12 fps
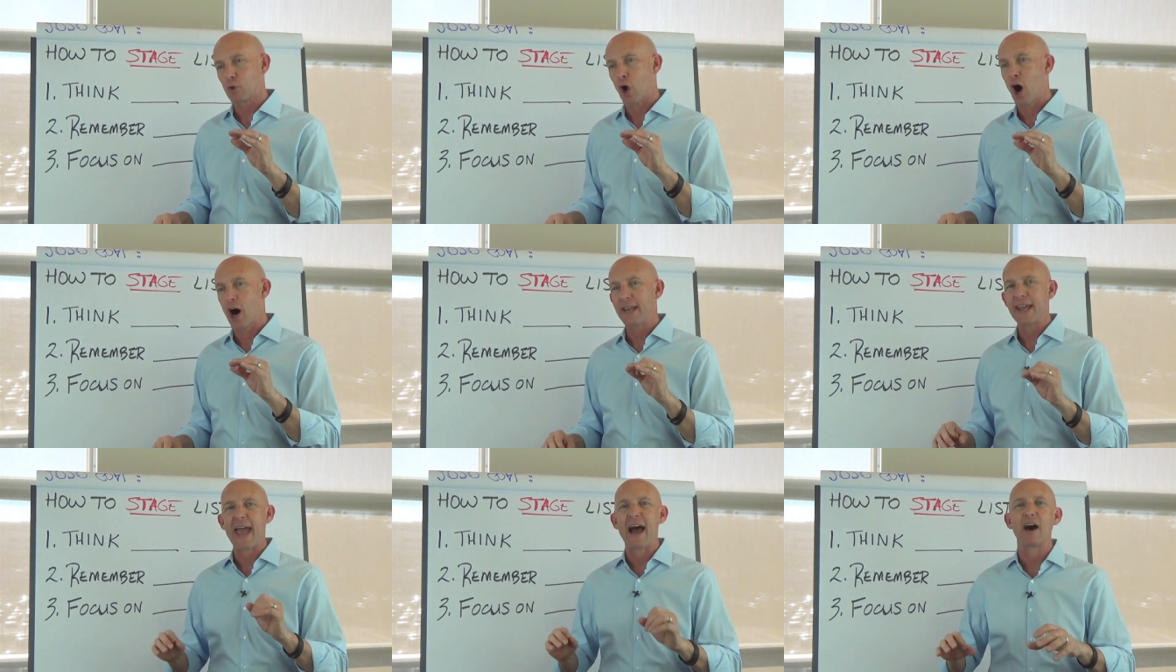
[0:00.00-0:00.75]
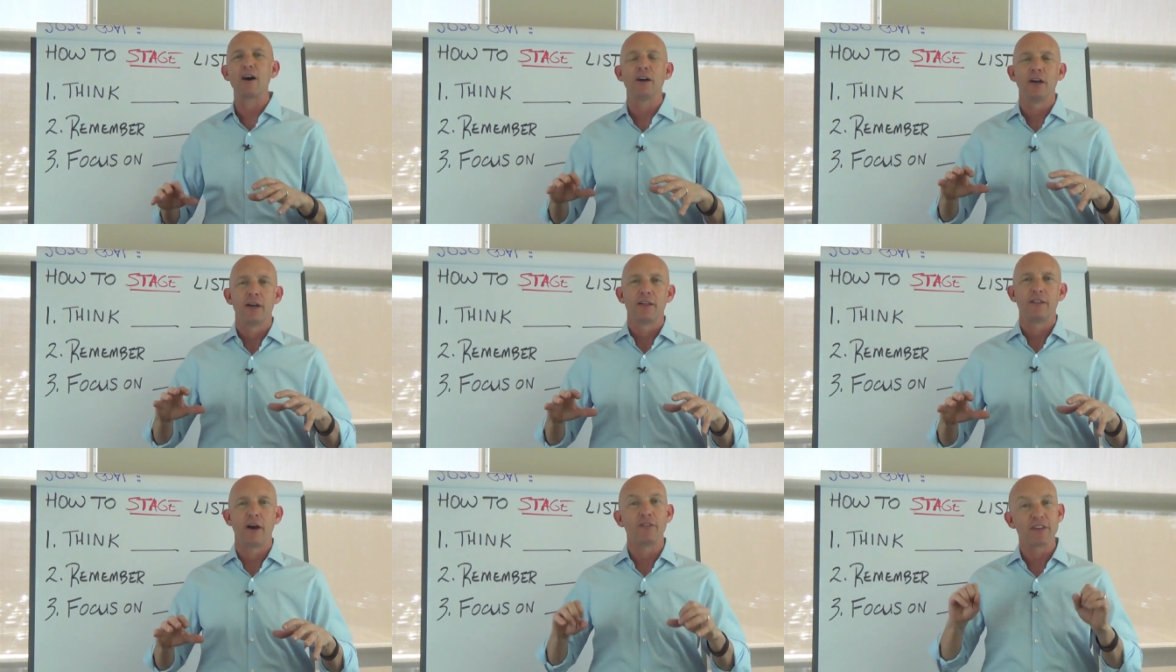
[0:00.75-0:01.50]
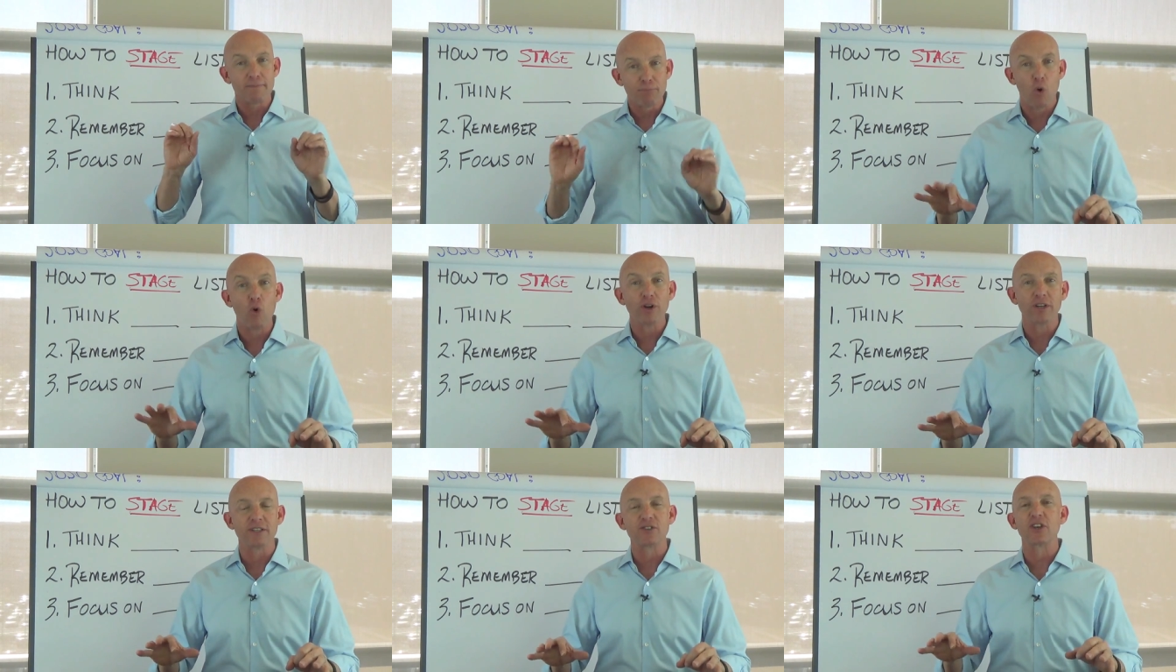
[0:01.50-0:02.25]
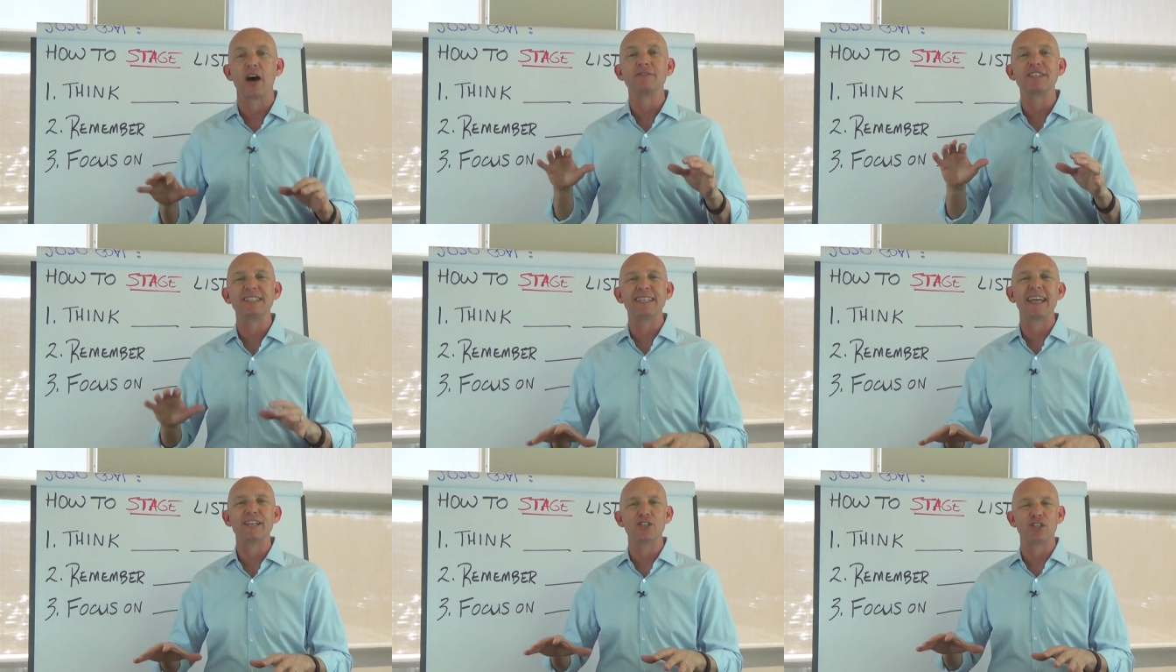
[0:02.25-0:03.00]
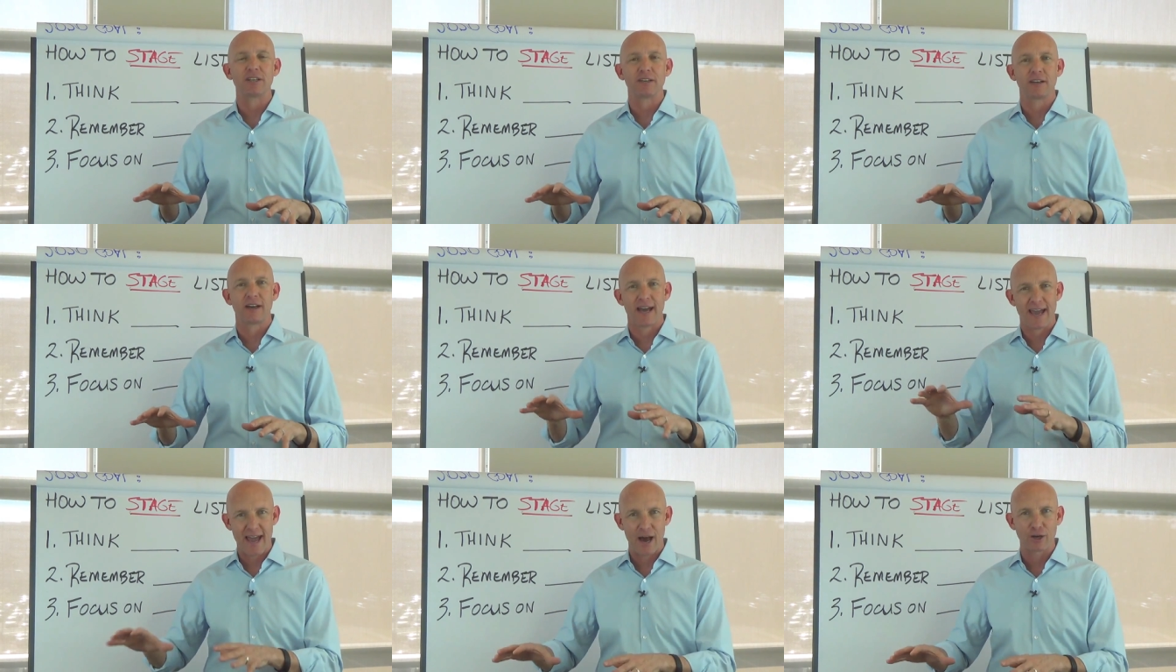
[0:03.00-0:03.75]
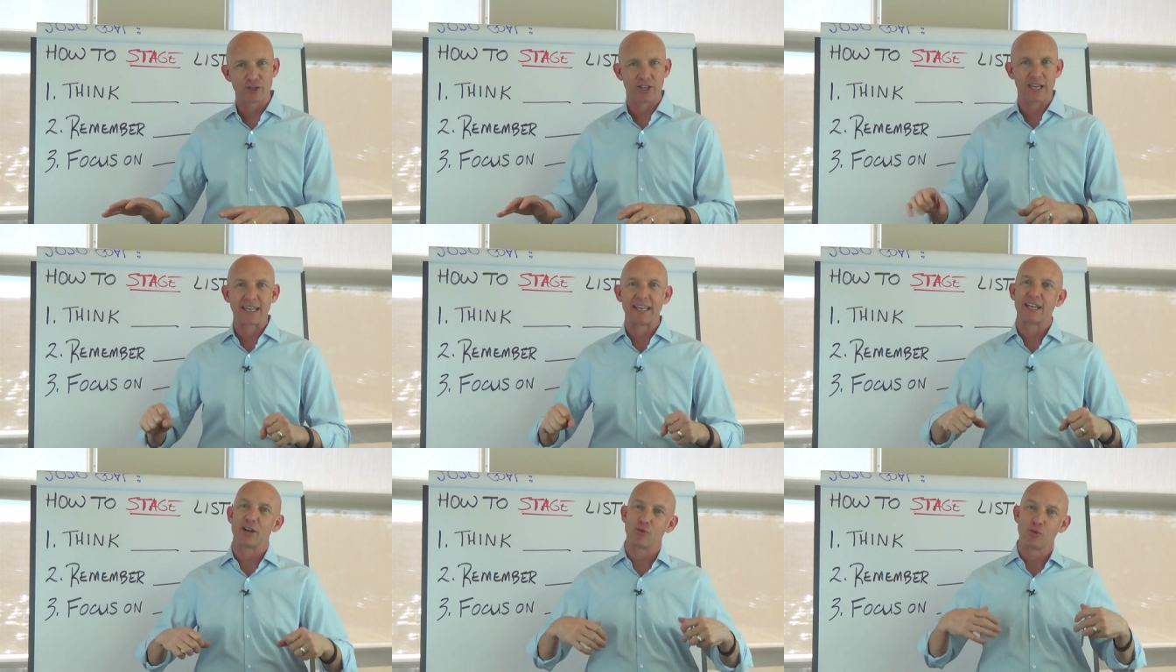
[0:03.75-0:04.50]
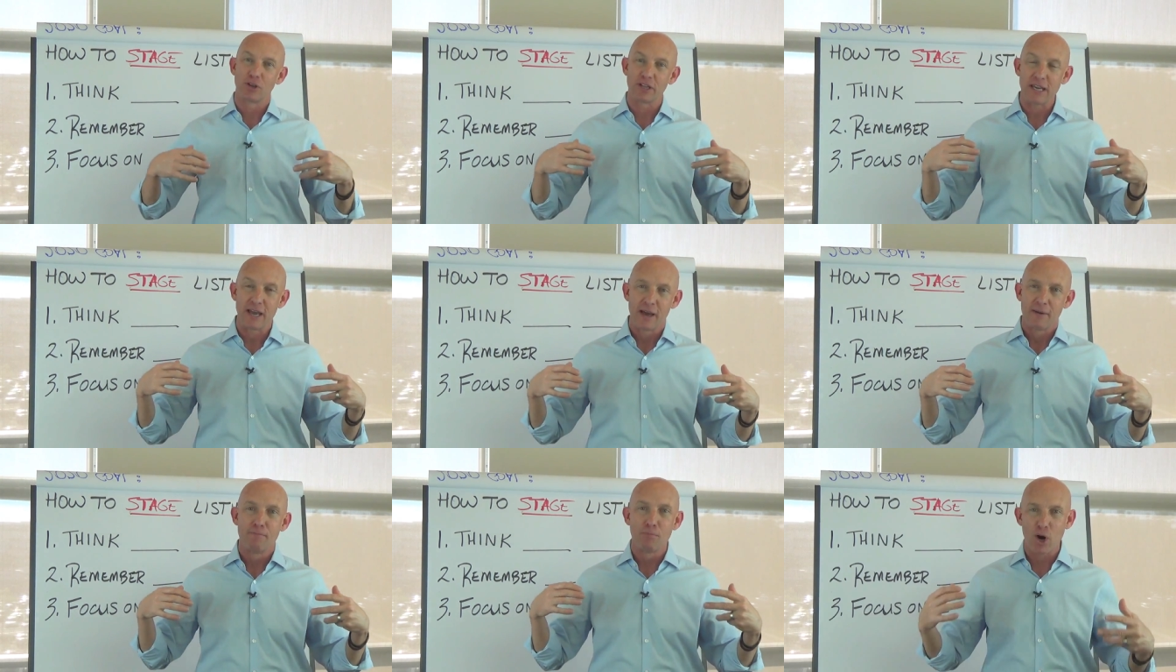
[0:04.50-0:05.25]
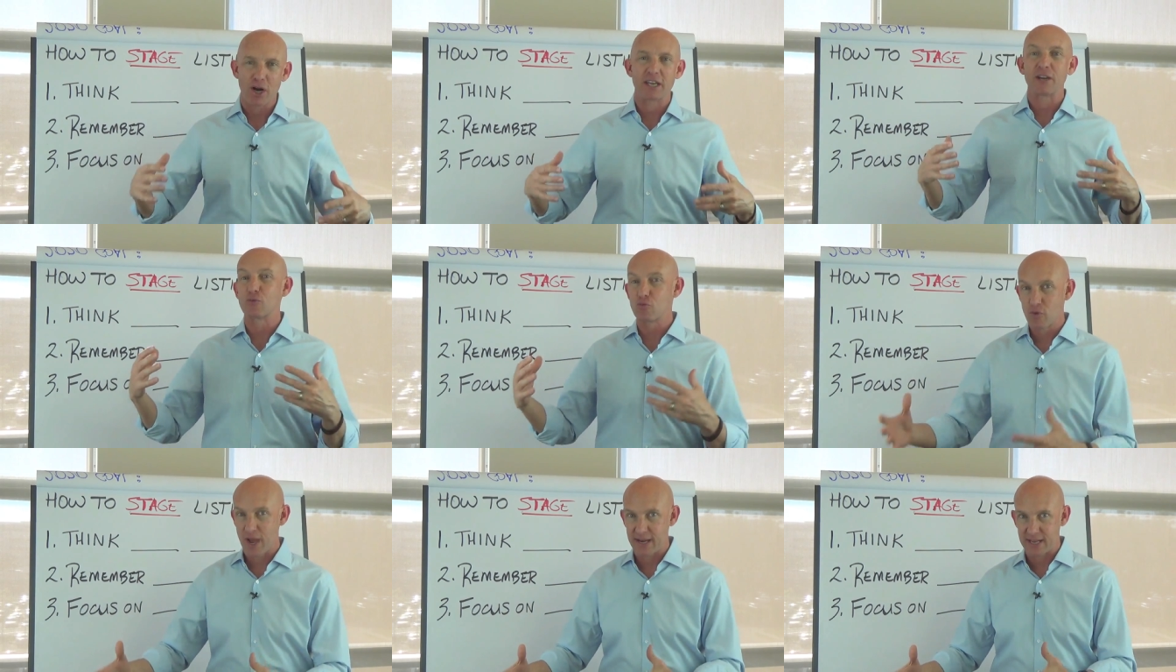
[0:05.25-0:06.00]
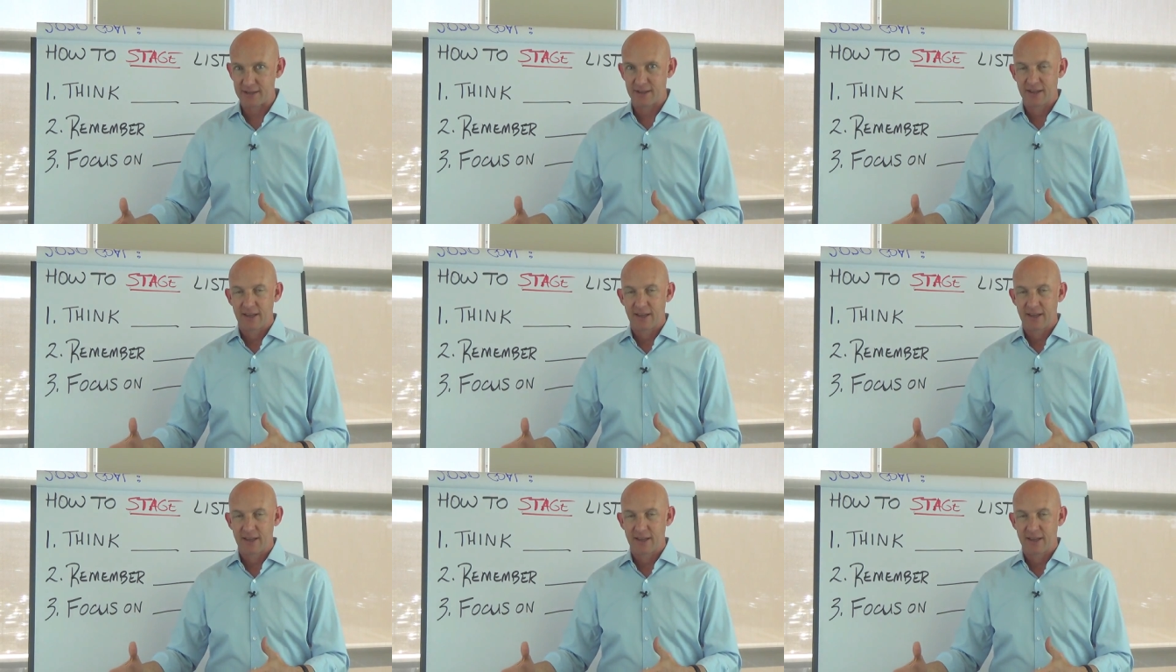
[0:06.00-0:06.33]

on the importance of staging a house and getting it really market ready.